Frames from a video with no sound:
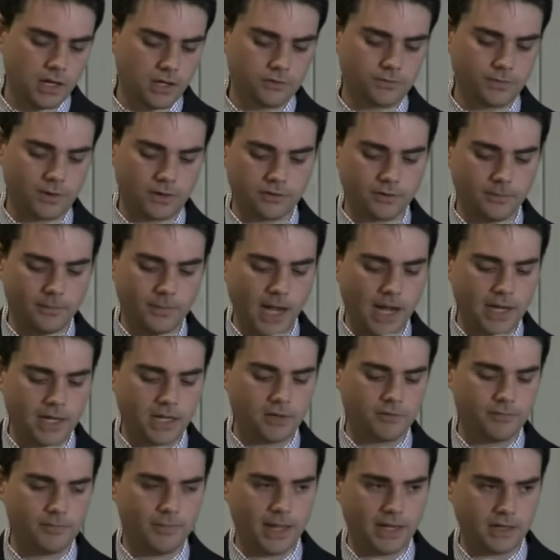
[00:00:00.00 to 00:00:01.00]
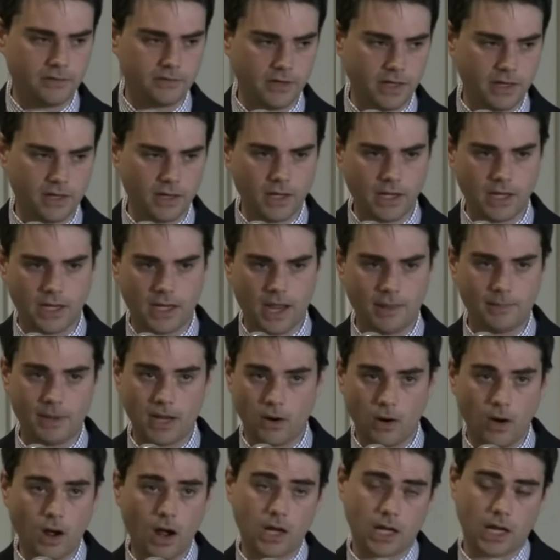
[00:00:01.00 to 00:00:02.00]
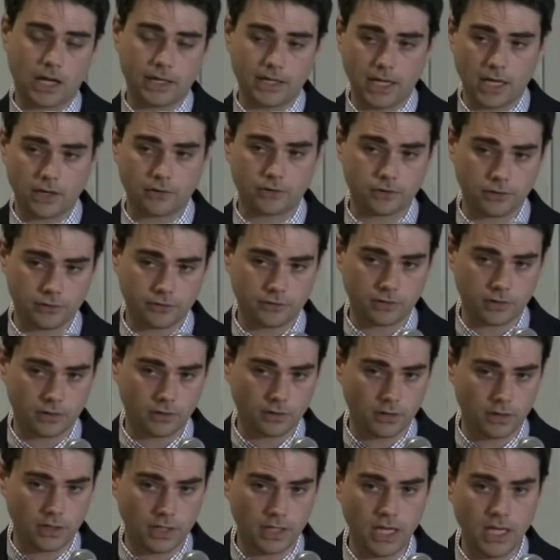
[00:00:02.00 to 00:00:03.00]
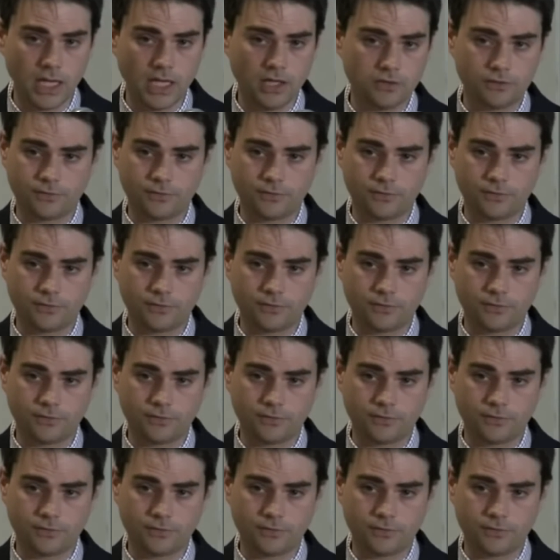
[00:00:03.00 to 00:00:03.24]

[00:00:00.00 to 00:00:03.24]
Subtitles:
as far as the mining of metadata, and I'm a hawk on national security,